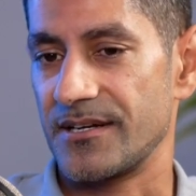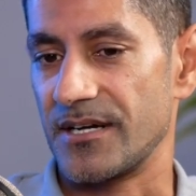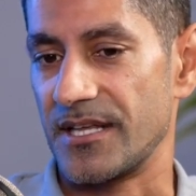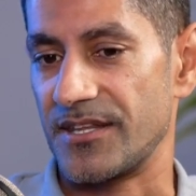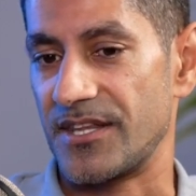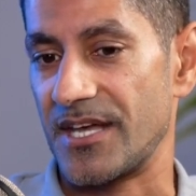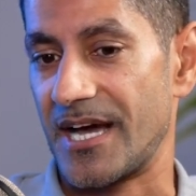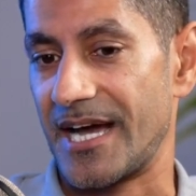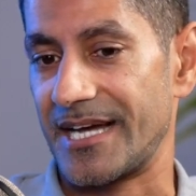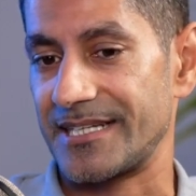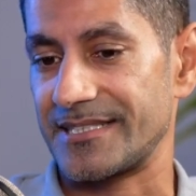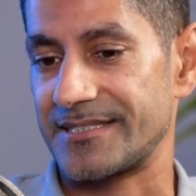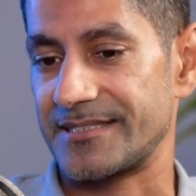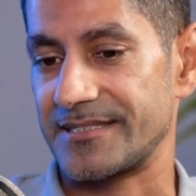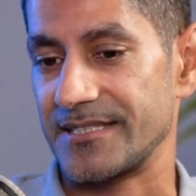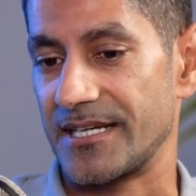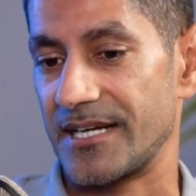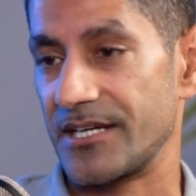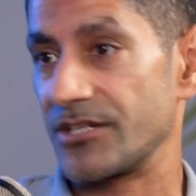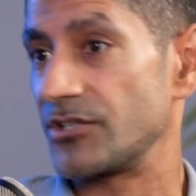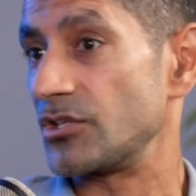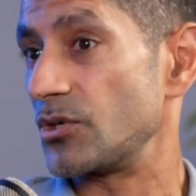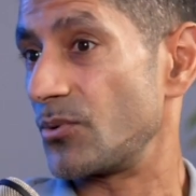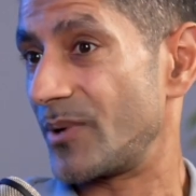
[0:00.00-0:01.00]
that
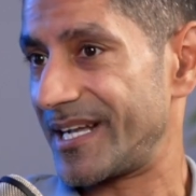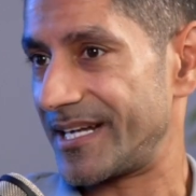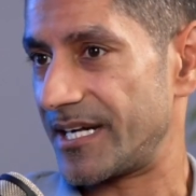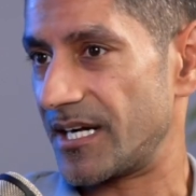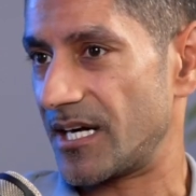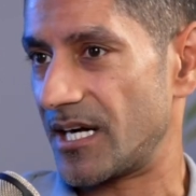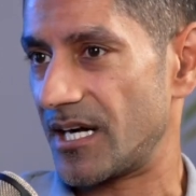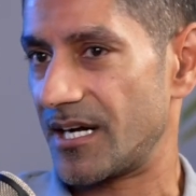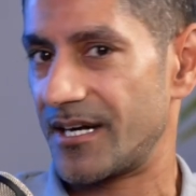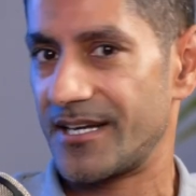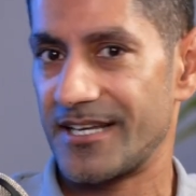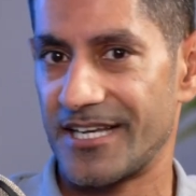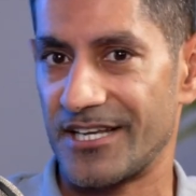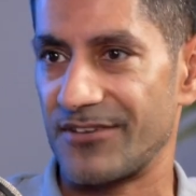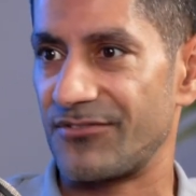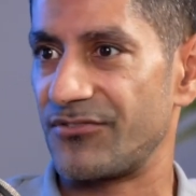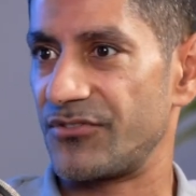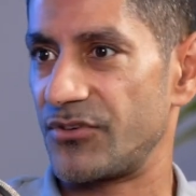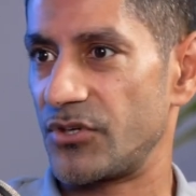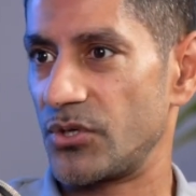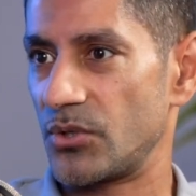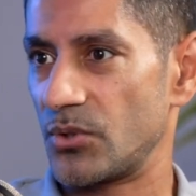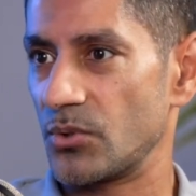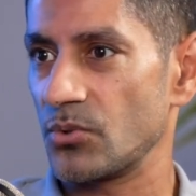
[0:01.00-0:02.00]
you incur
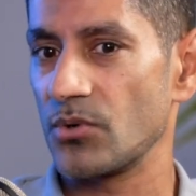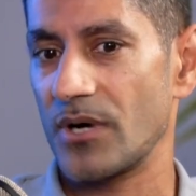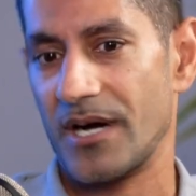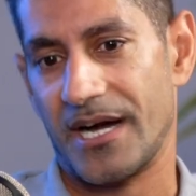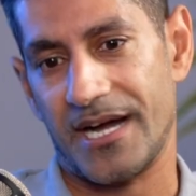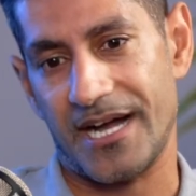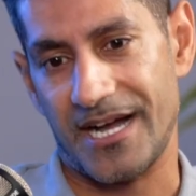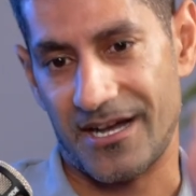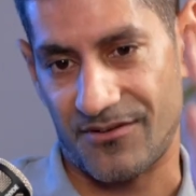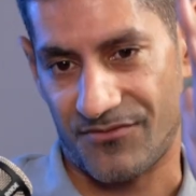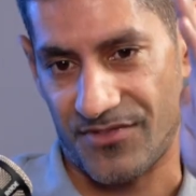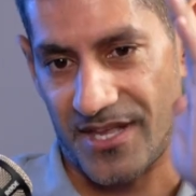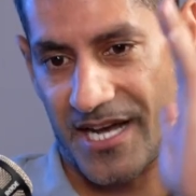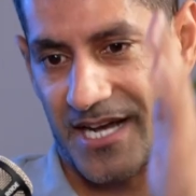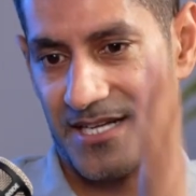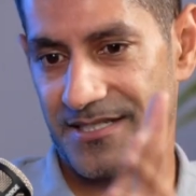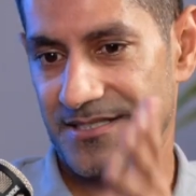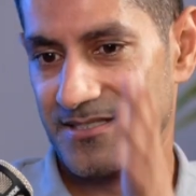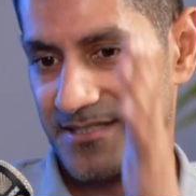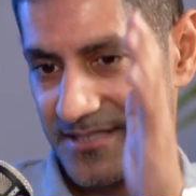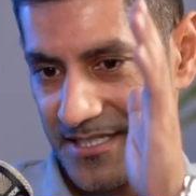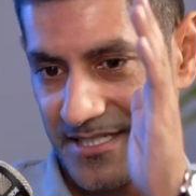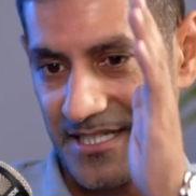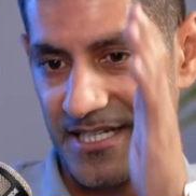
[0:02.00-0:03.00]
if you have that
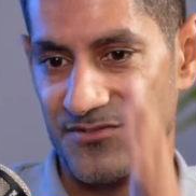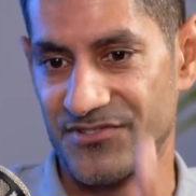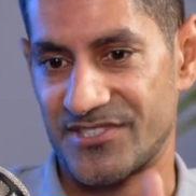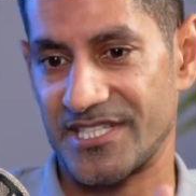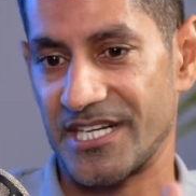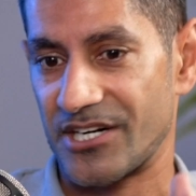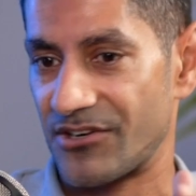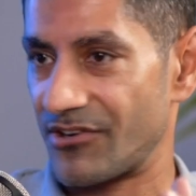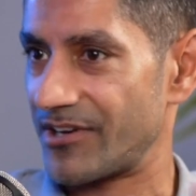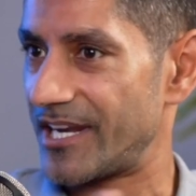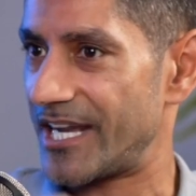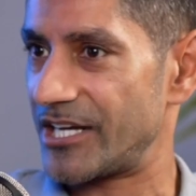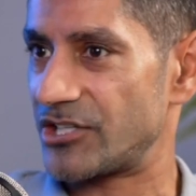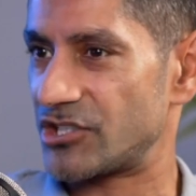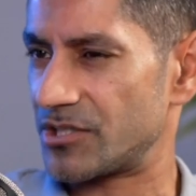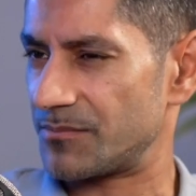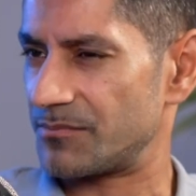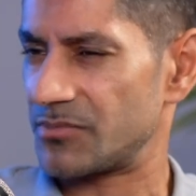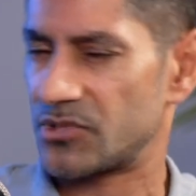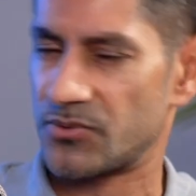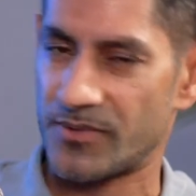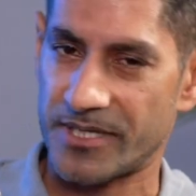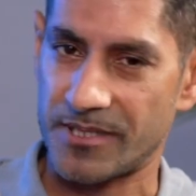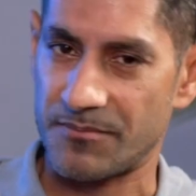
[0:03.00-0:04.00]
kind of segregation
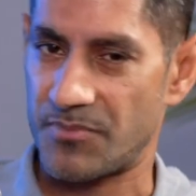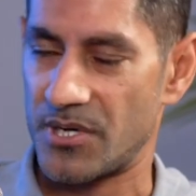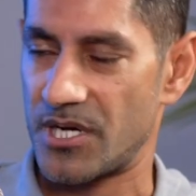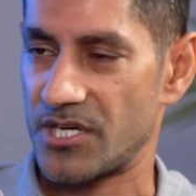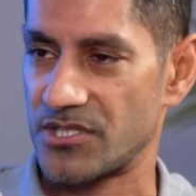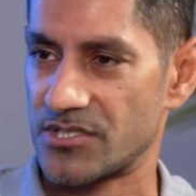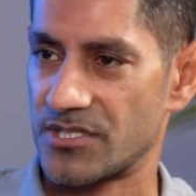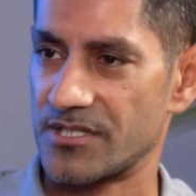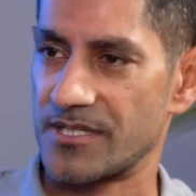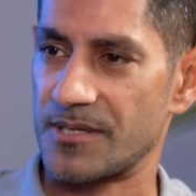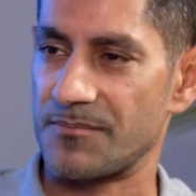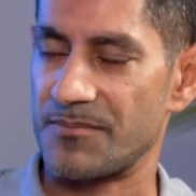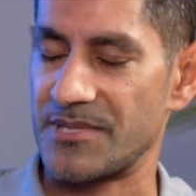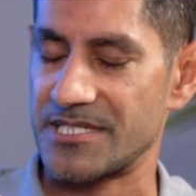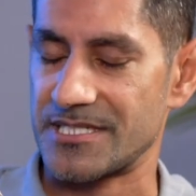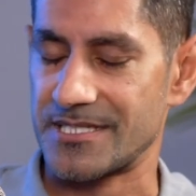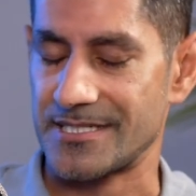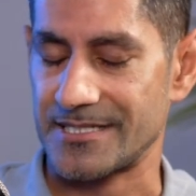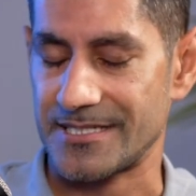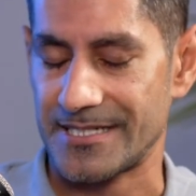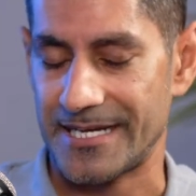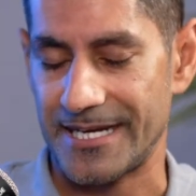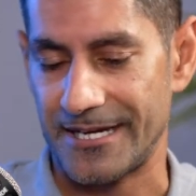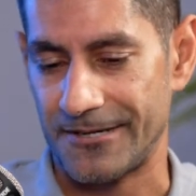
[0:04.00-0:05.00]
between personal and
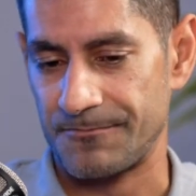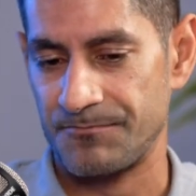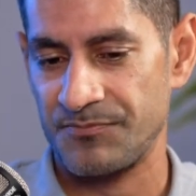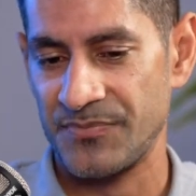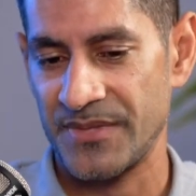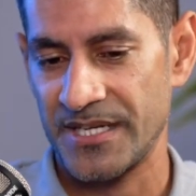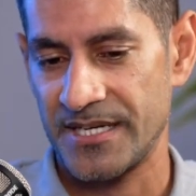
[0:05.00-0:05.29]
business account.